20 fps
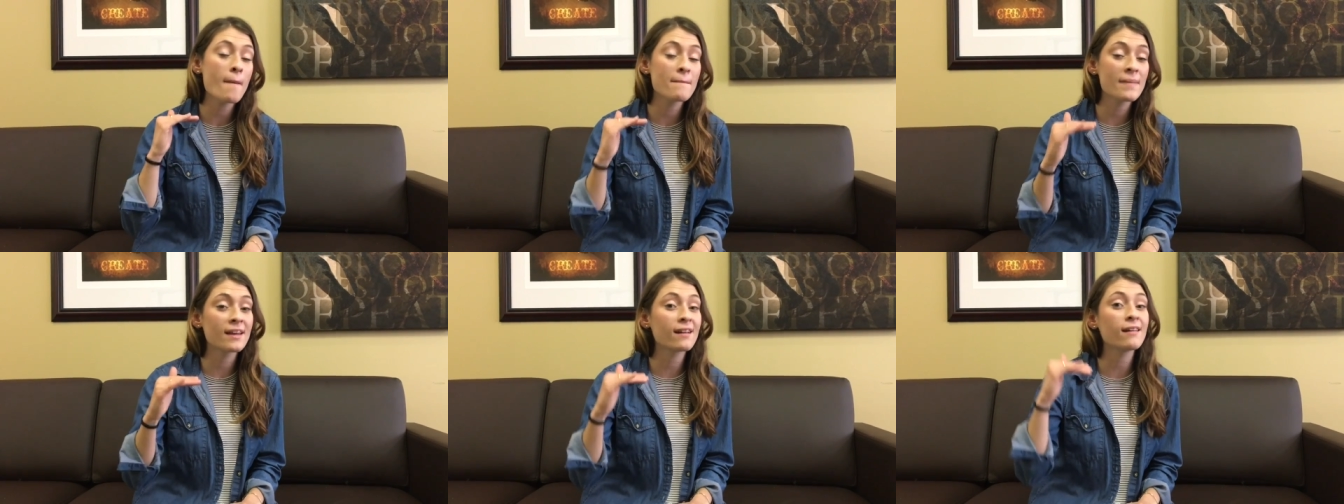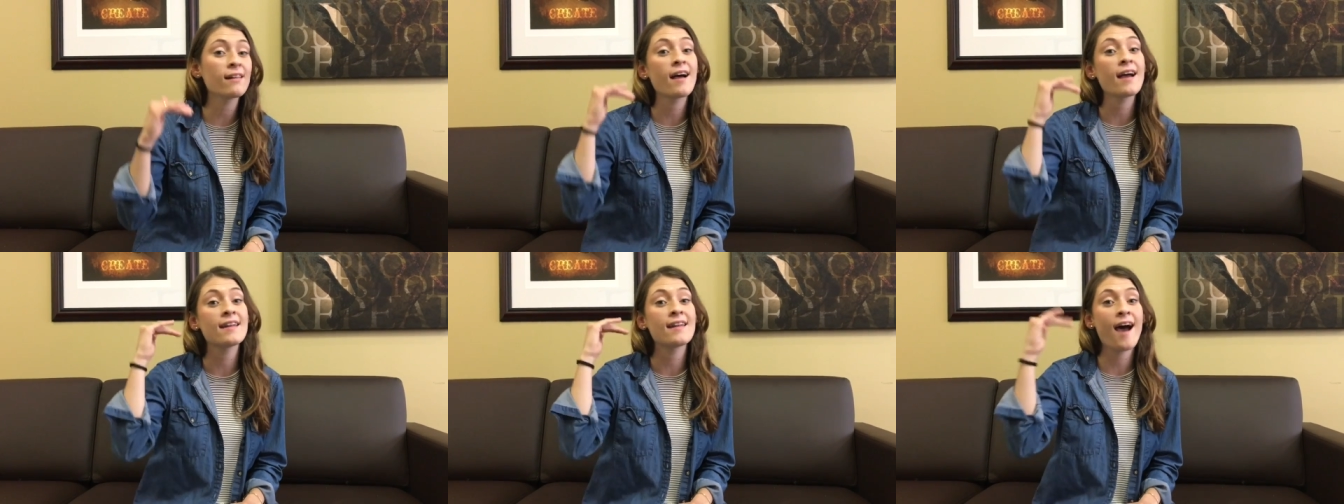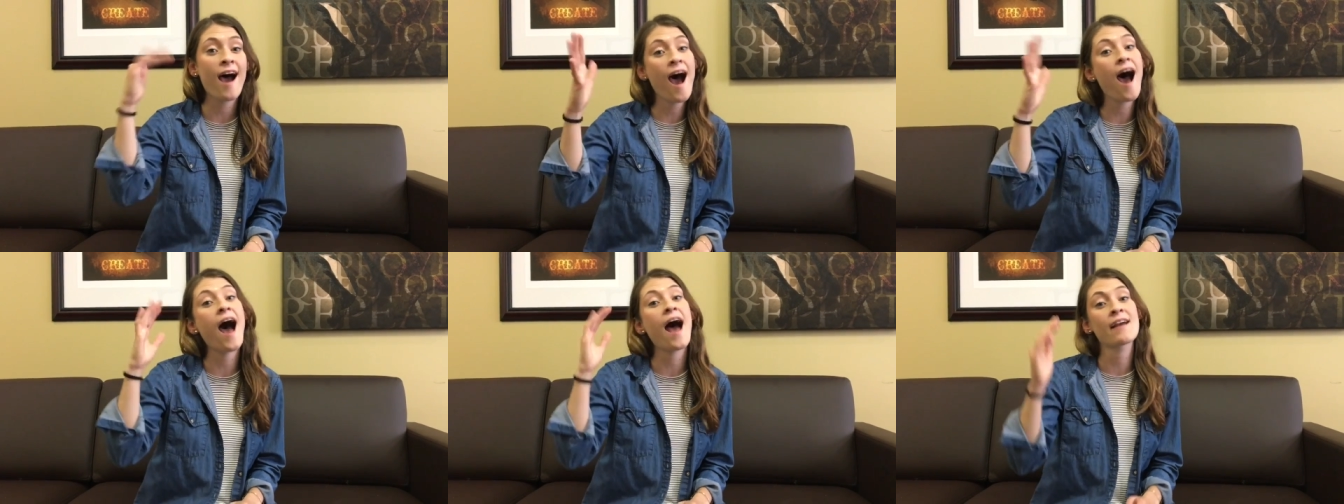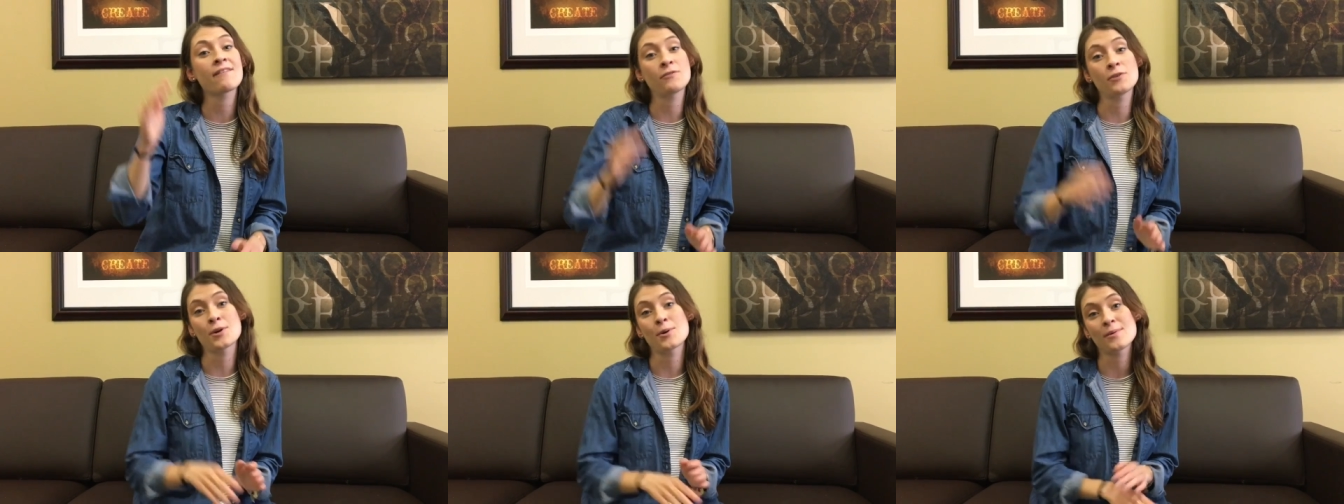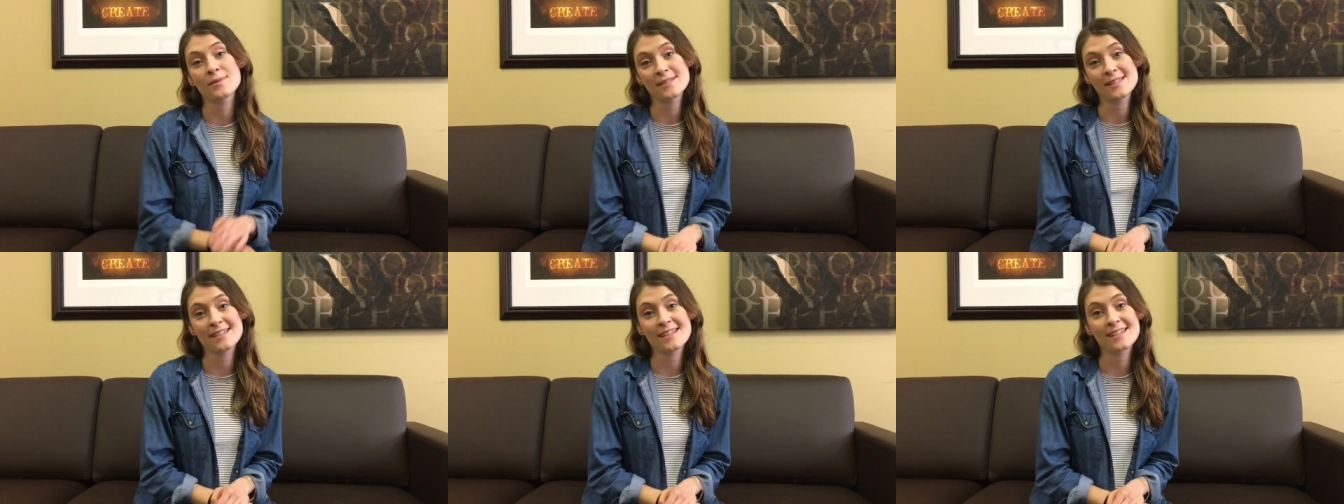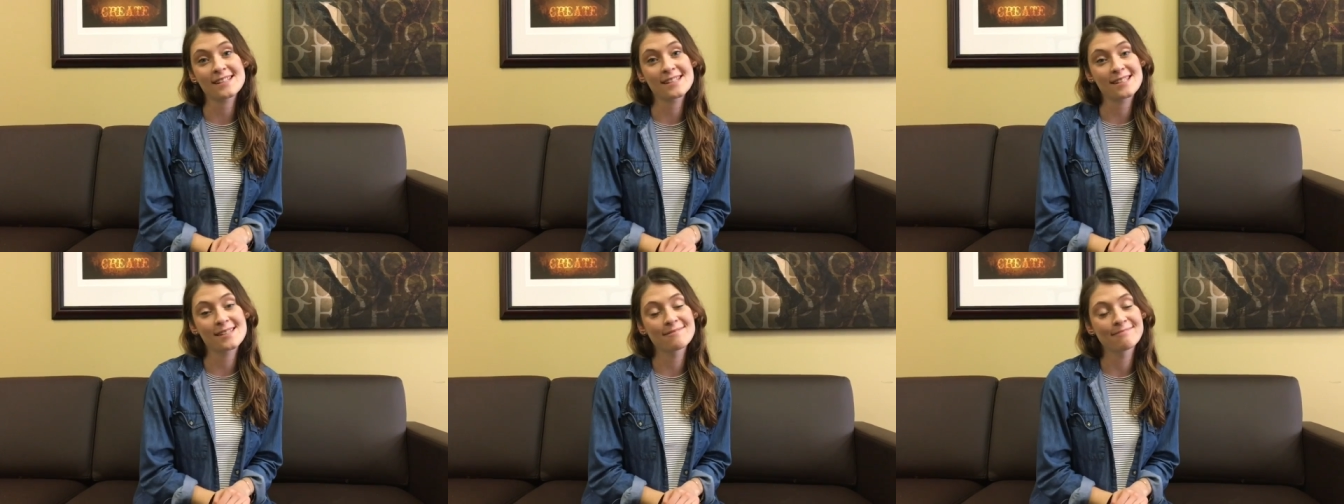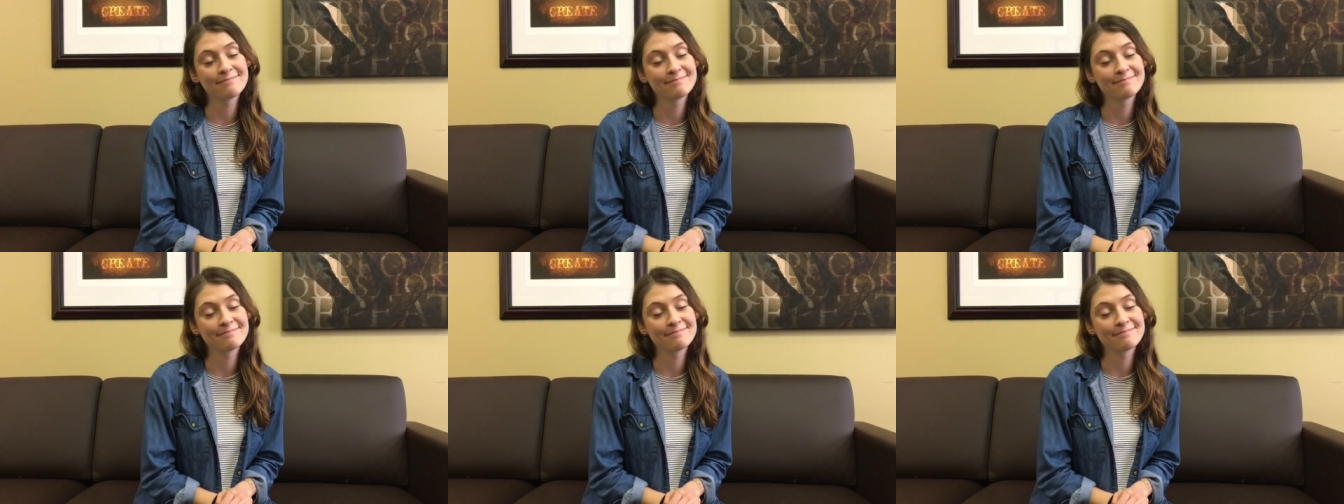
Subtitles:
middle, and high frequencies.